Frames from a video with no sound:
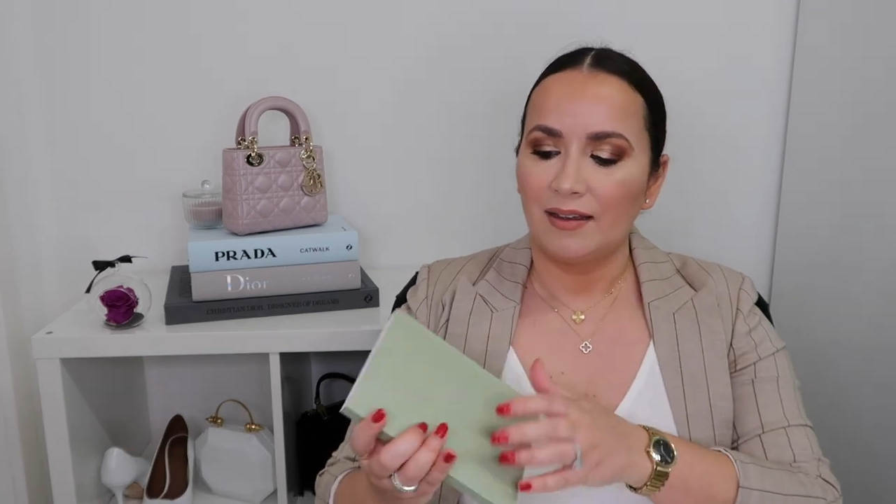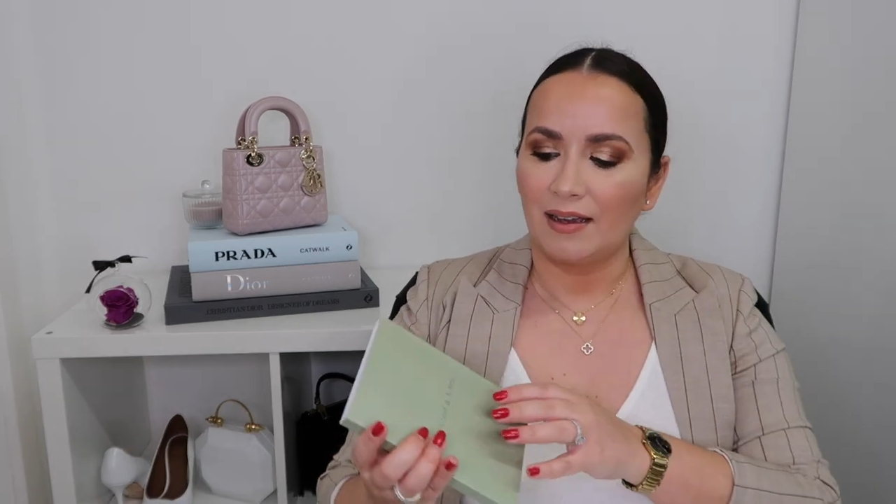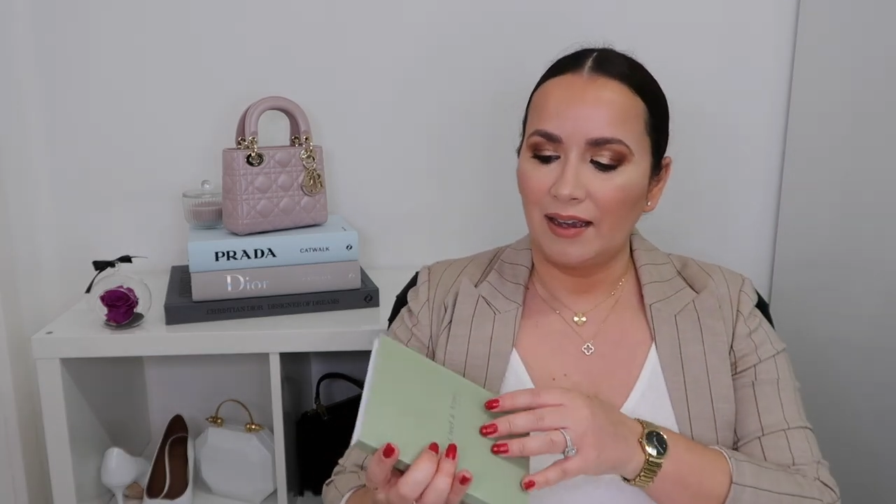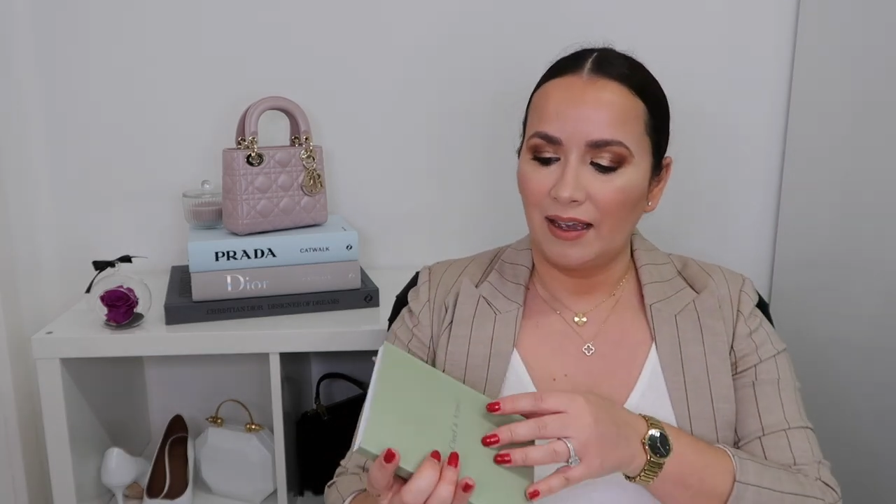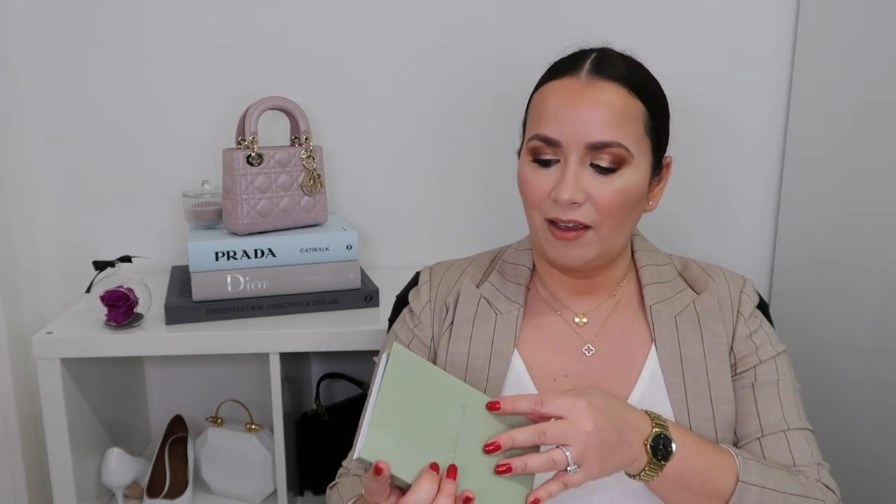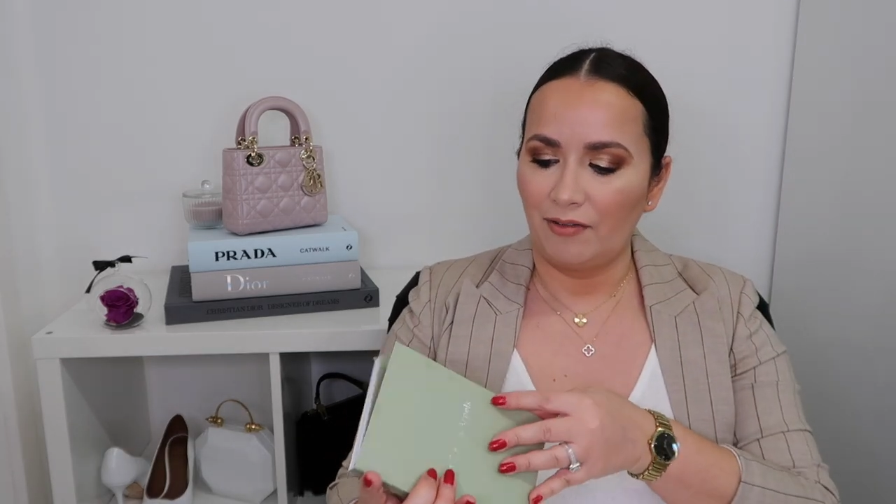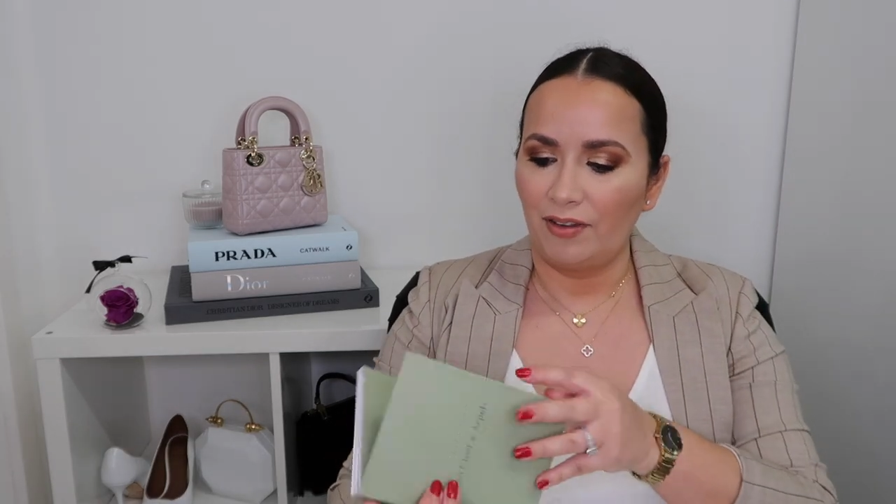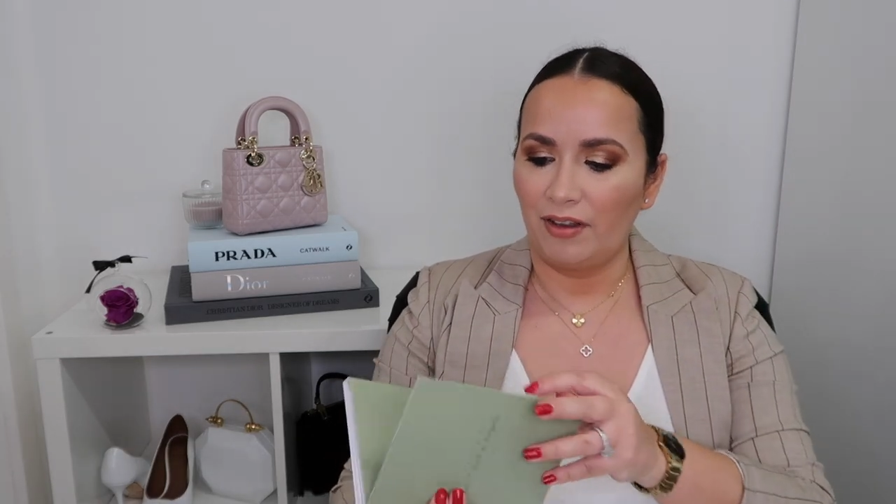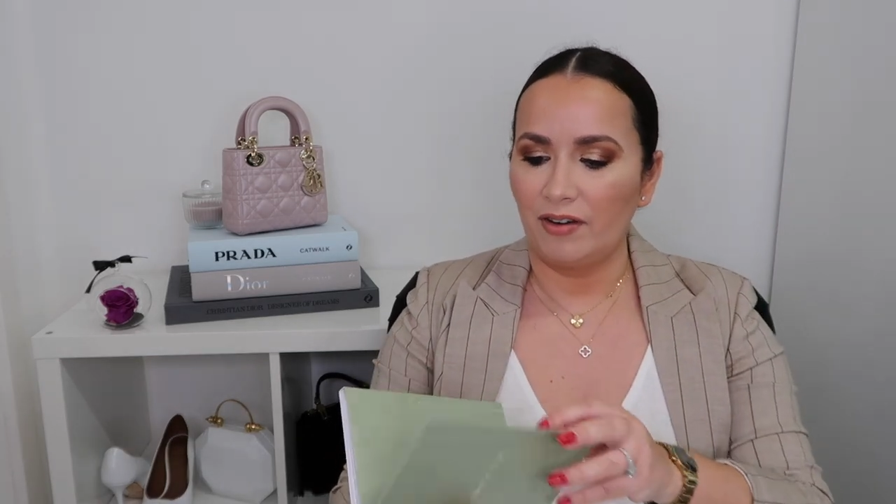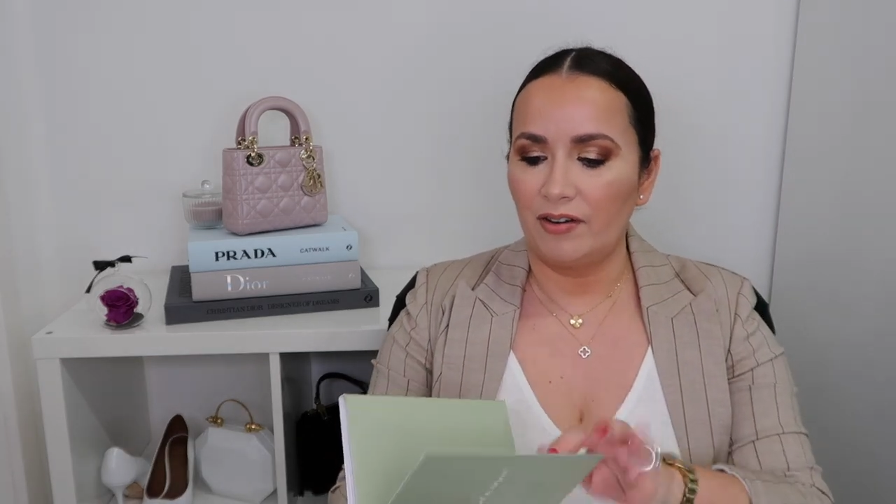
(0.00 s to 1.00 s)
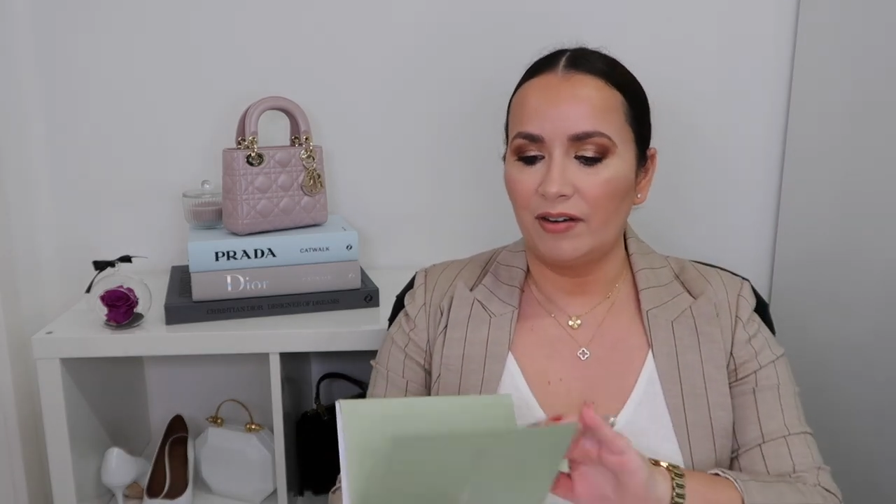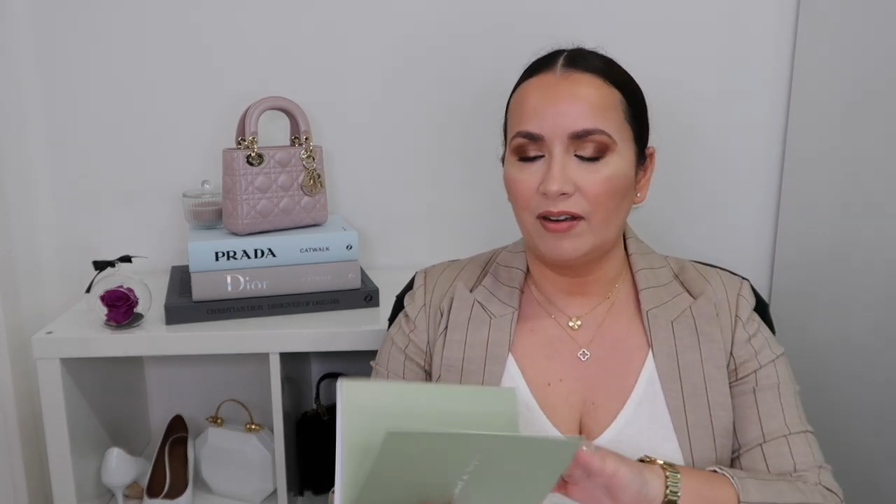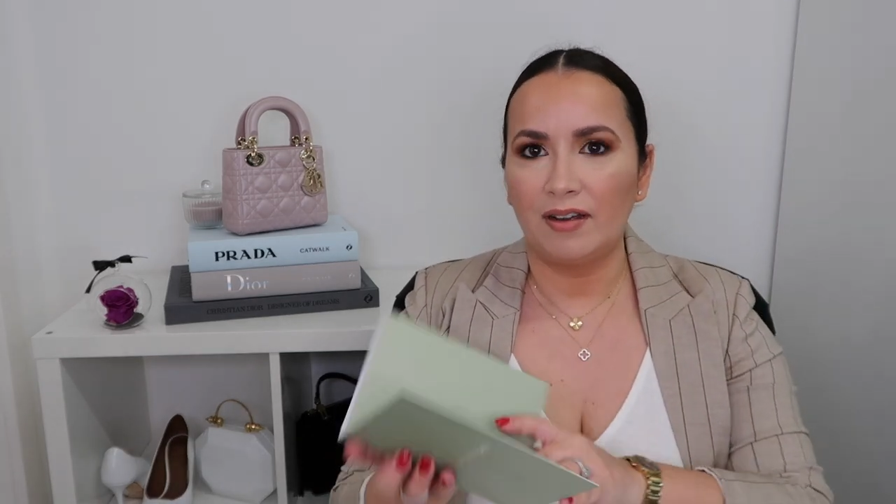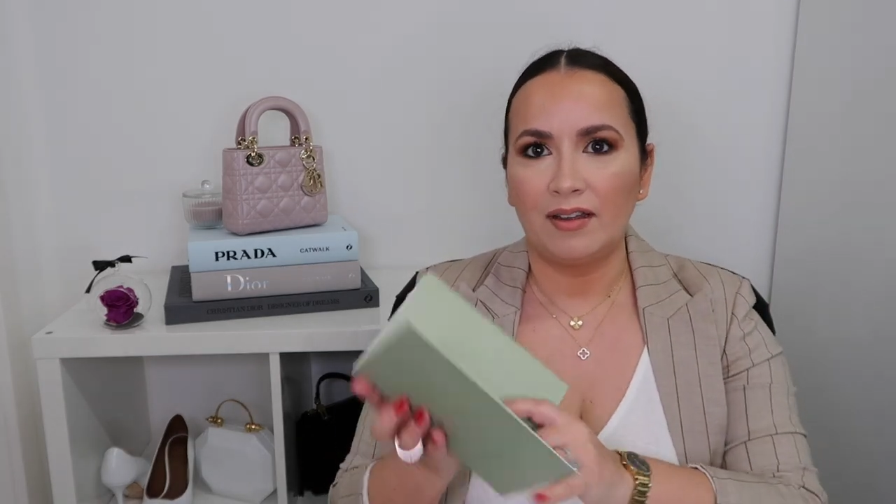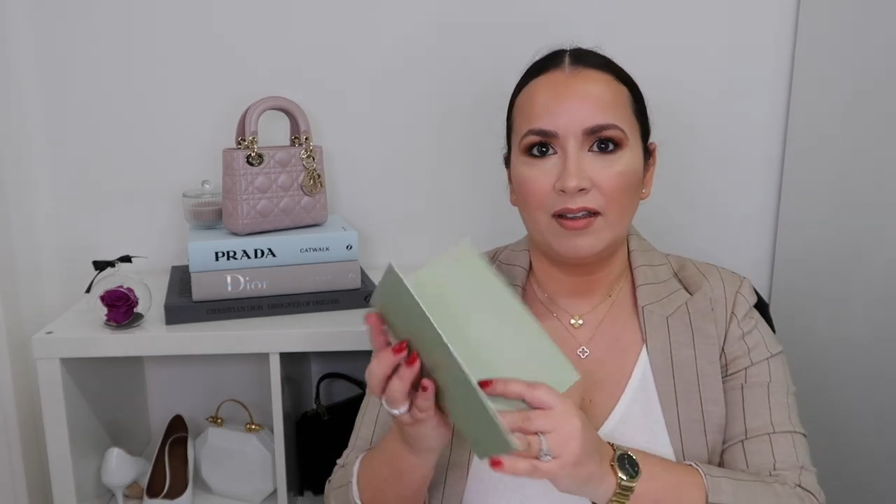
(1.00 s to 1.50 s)
I have here
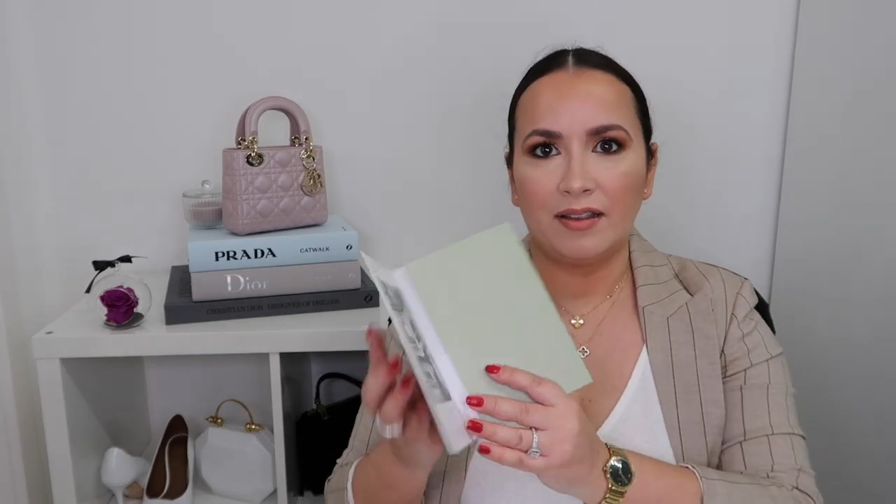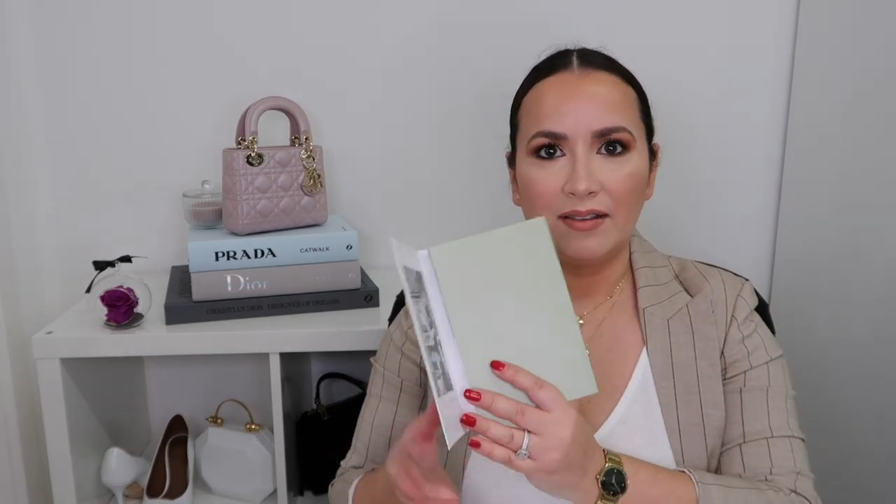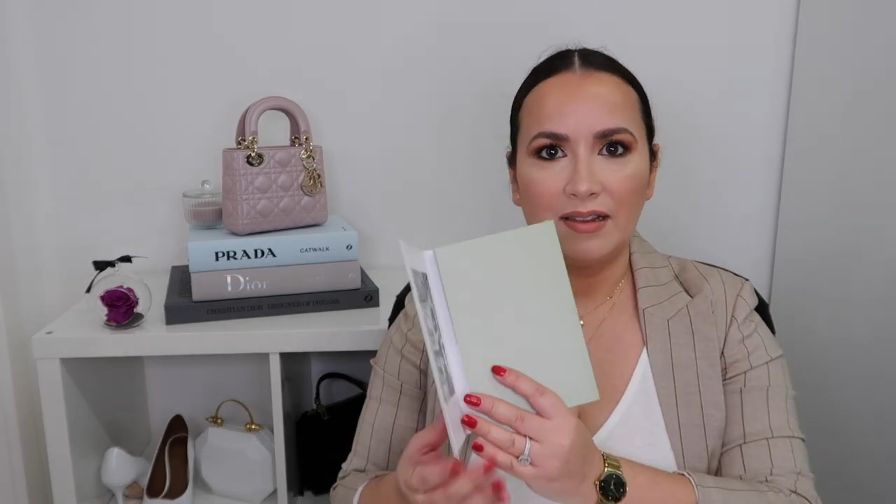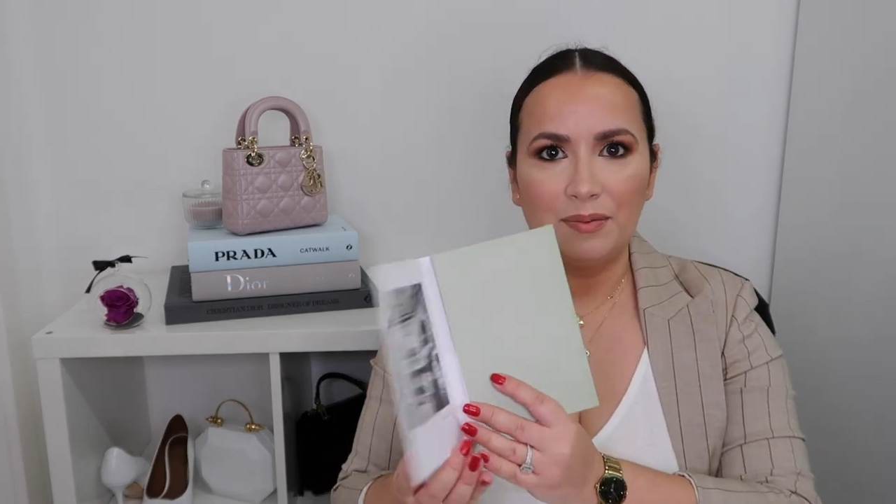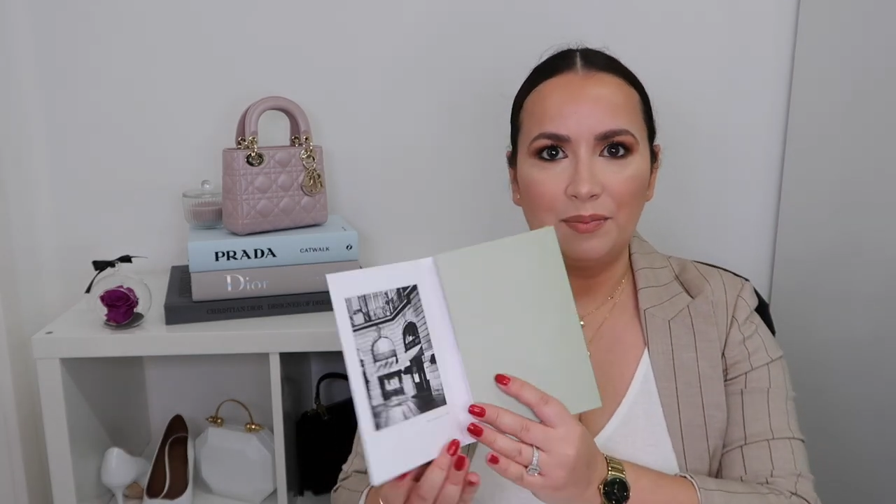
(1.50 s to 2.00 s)
the